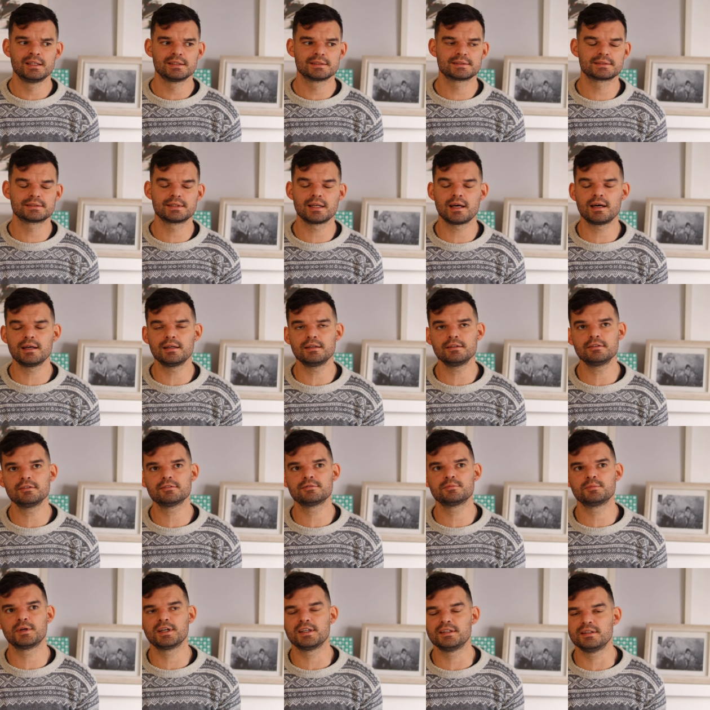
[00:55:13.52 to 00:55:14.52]
side
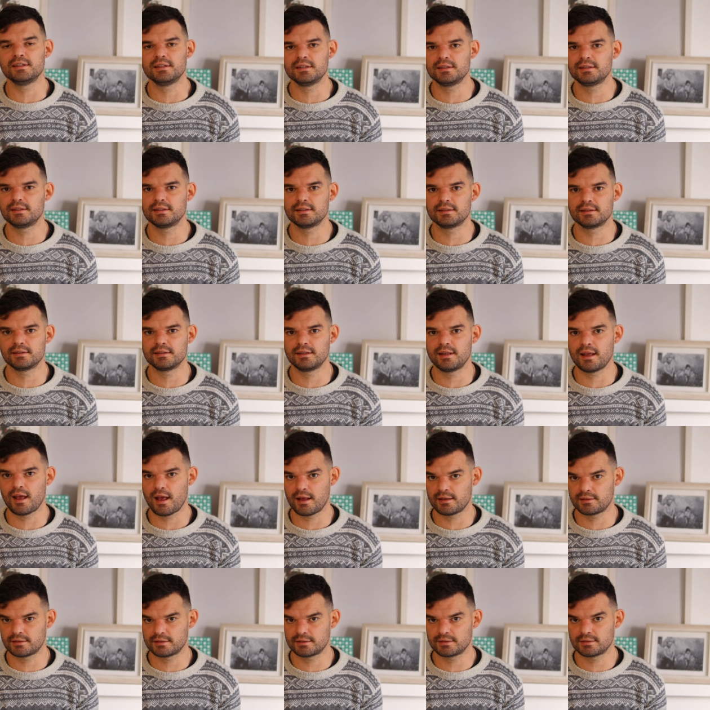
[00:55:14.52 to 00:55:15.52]
of my knitting
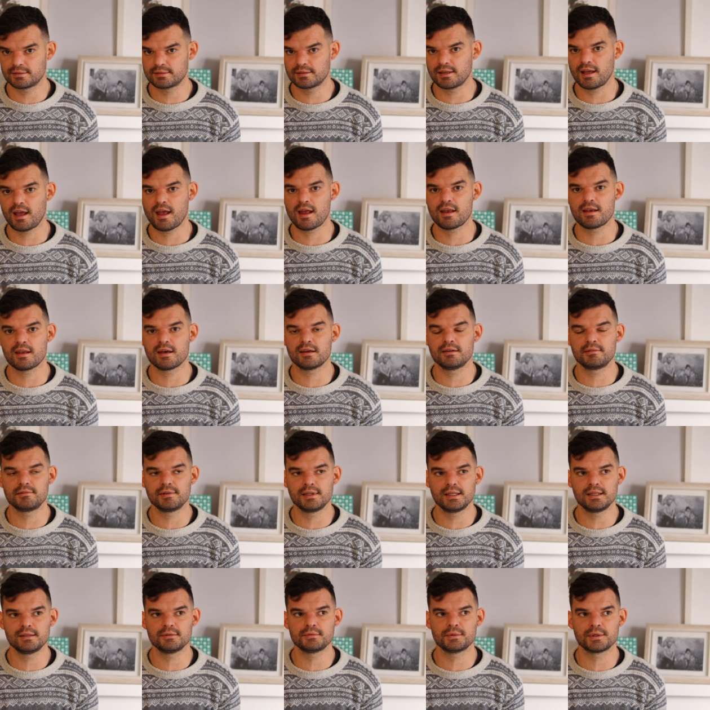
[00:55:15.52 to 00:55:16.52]
yet and i
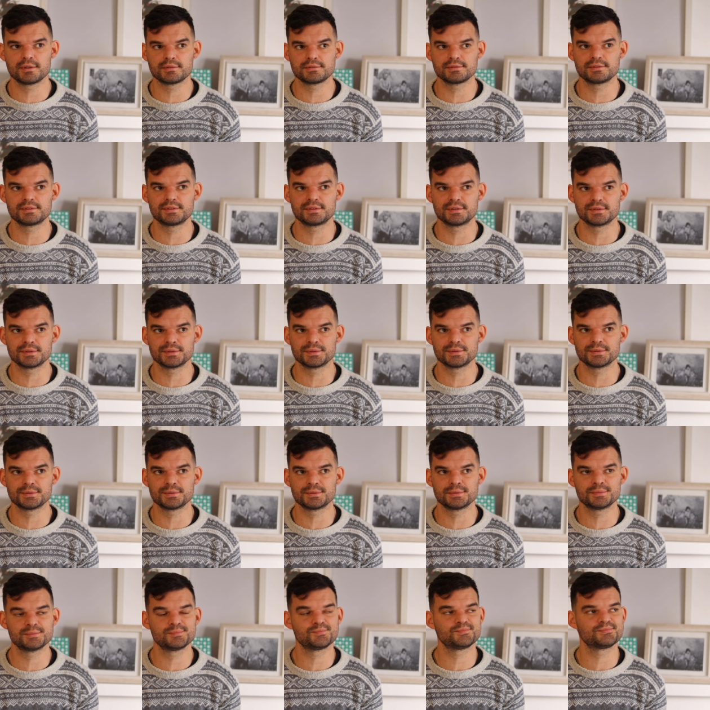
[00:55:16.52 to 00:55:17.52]
really want
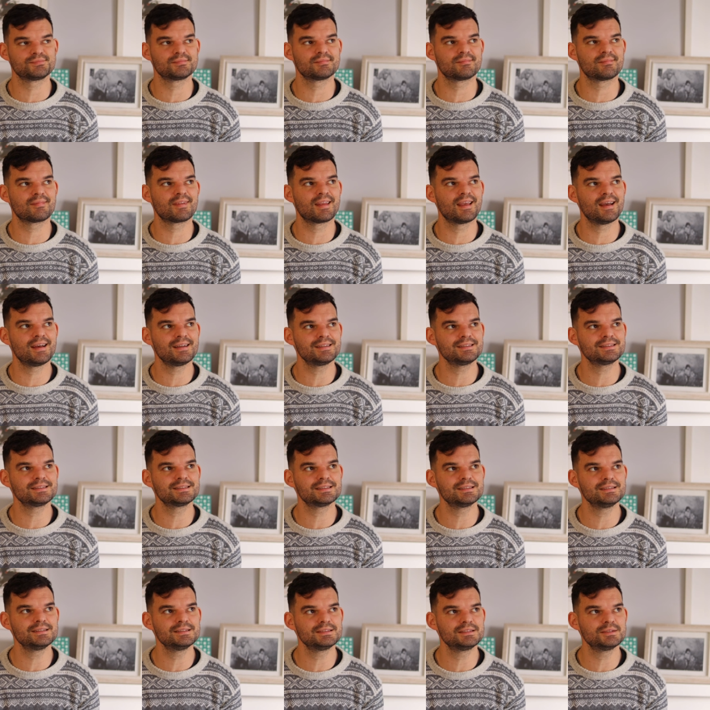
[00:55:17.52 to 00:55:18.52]
to get a
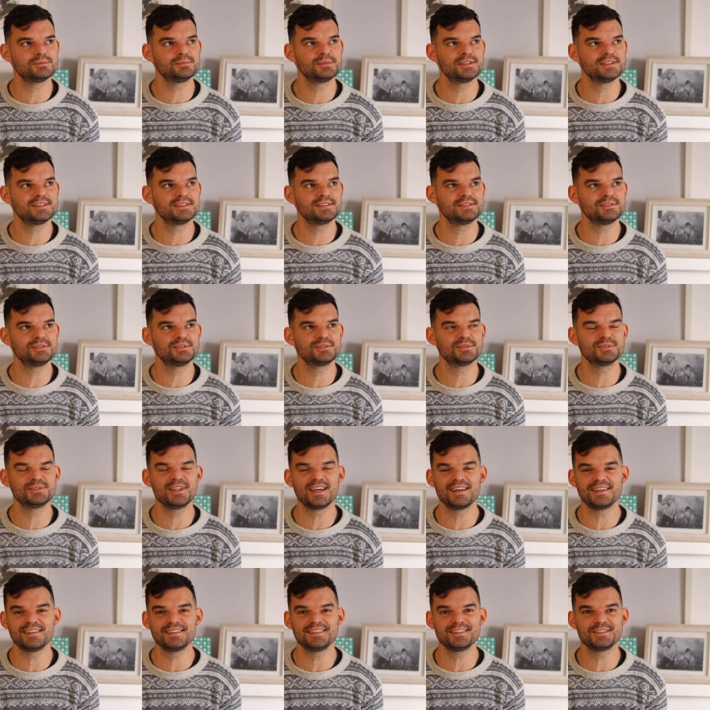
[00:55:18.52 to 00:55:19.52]
little bit into
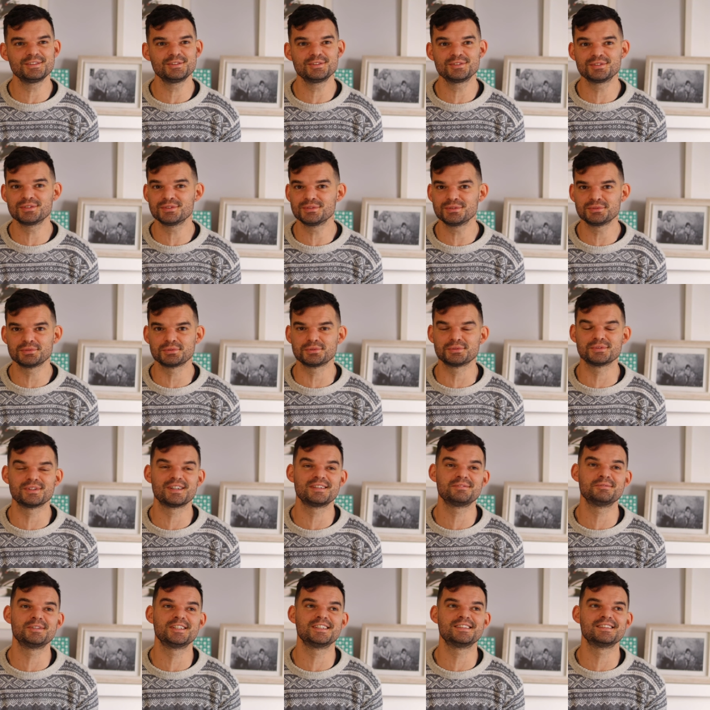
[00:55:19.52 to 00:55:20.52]
that too
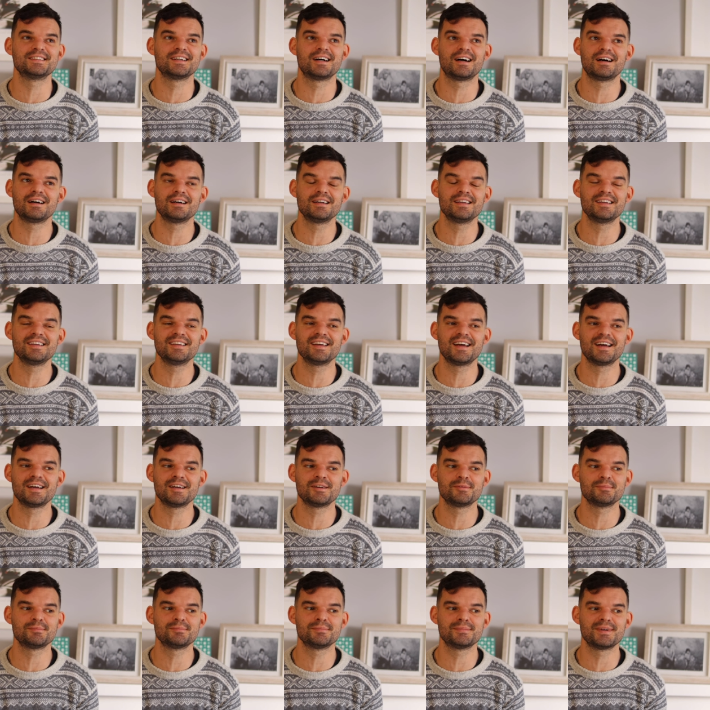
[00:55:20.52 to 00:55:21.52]
i mean i
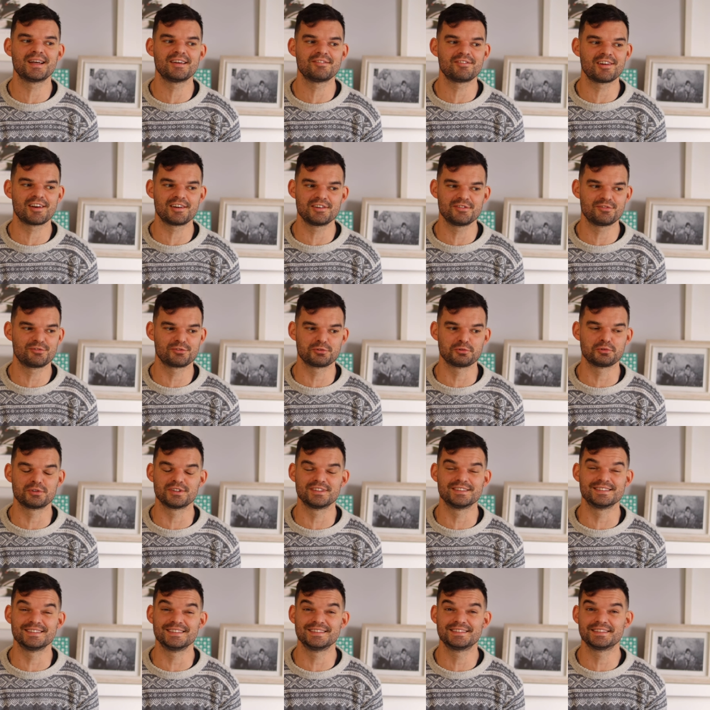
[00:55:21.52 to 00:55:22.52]
am a very
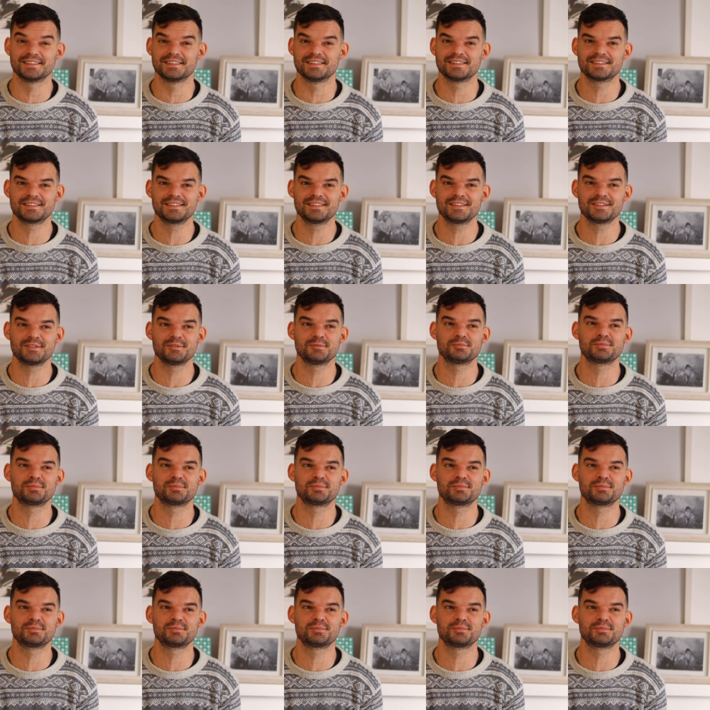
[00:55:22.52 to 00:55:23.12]
frugal knitter